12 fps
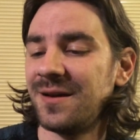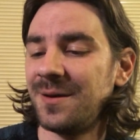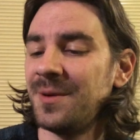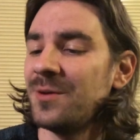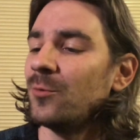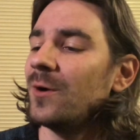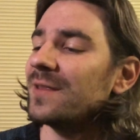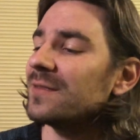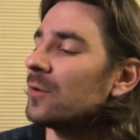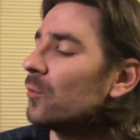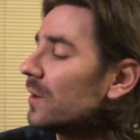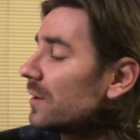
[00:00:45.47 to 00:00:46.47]
I mean, what in
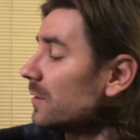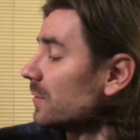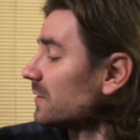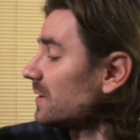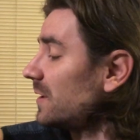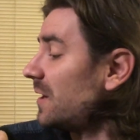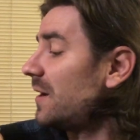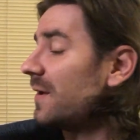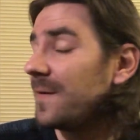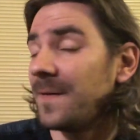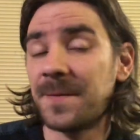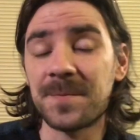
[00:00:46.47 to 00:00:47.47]
the world?
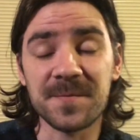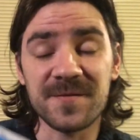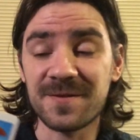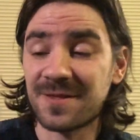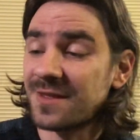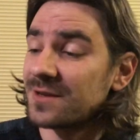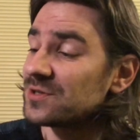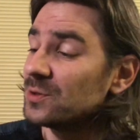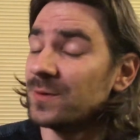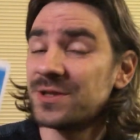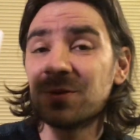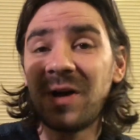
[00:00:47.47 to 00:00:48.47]
So
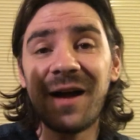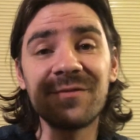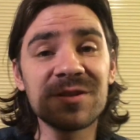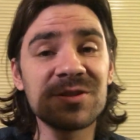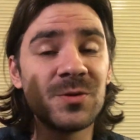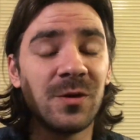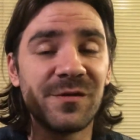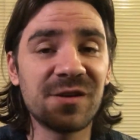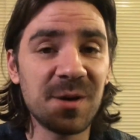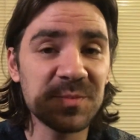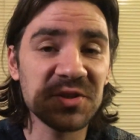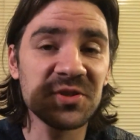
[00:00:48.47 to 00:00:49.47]
we do have the Two of
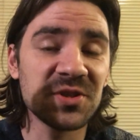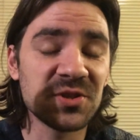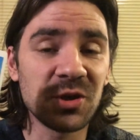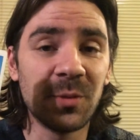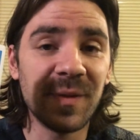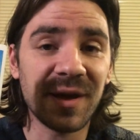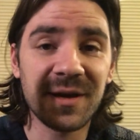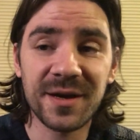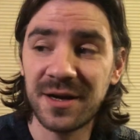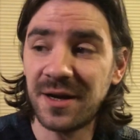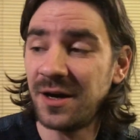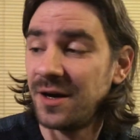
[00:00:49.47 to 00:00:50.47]
Cups as the topic,
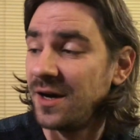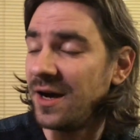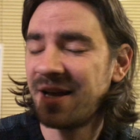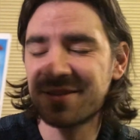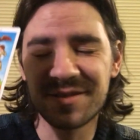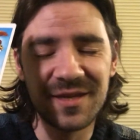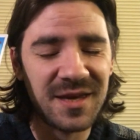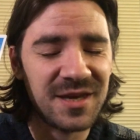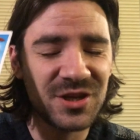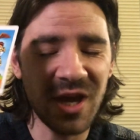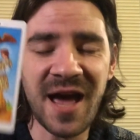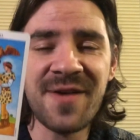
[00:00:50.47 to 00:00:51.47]
uh, as
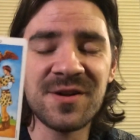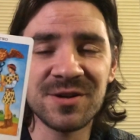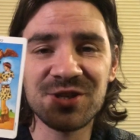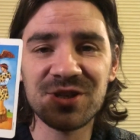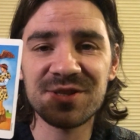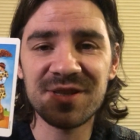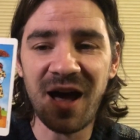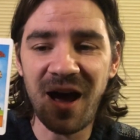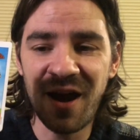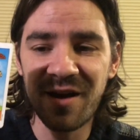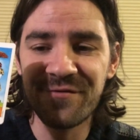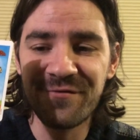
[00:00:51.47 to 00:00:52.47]
the energies that
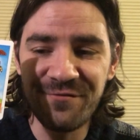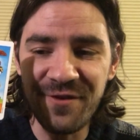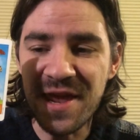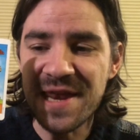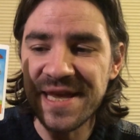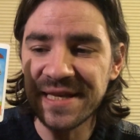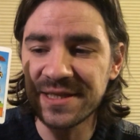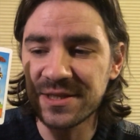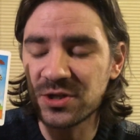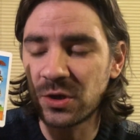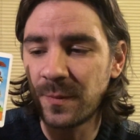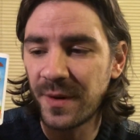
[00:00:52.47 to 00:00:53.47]
are feeding the
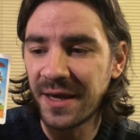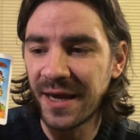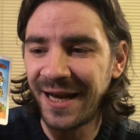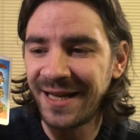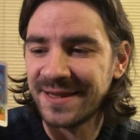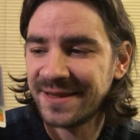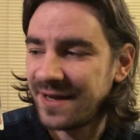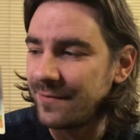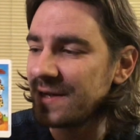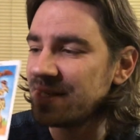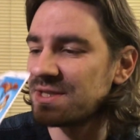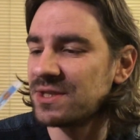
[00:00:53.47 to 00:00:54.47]
topic, and there
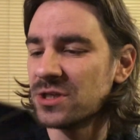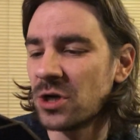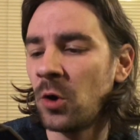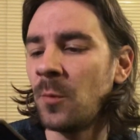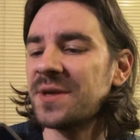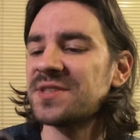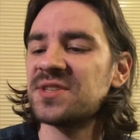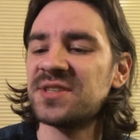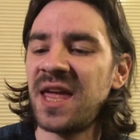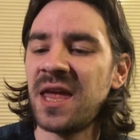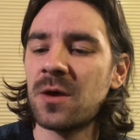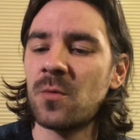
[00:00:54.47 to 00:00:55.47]
is no
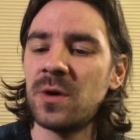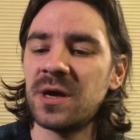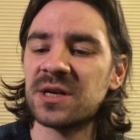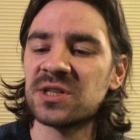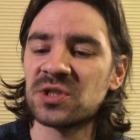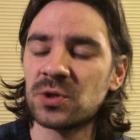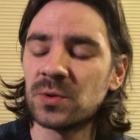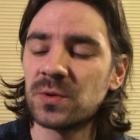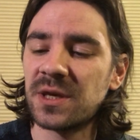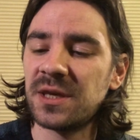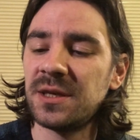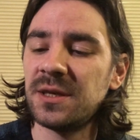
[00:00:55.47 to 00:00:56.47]
mistake we are
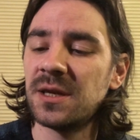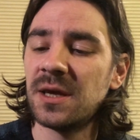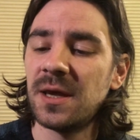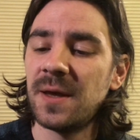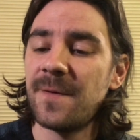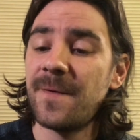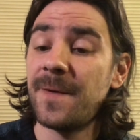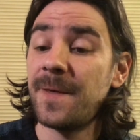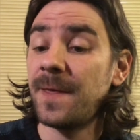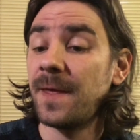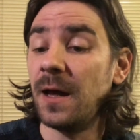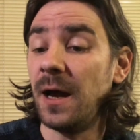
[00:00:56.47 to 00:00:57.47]
talking
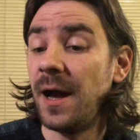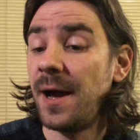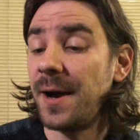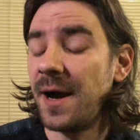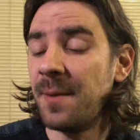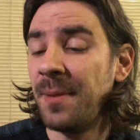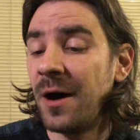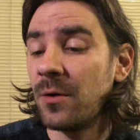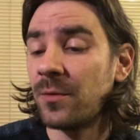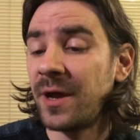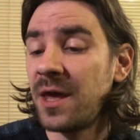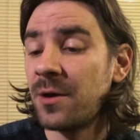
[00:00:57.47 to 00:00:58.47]
uh,
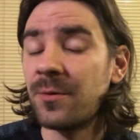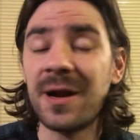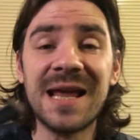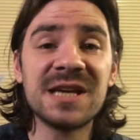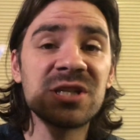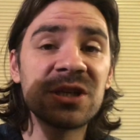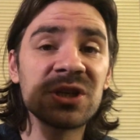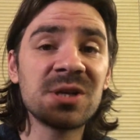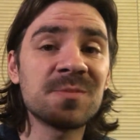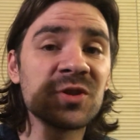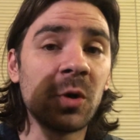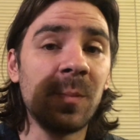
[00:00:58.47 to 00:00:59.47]
about a
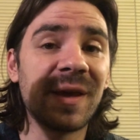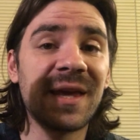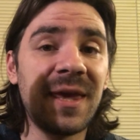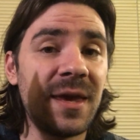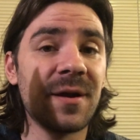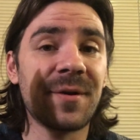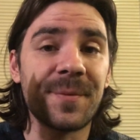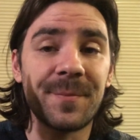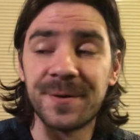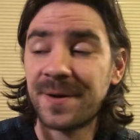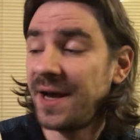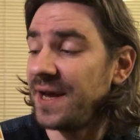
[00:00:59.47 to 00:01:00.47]
relationship topic here
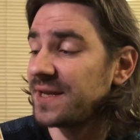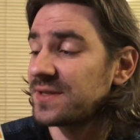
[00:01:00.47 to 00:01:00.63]
okay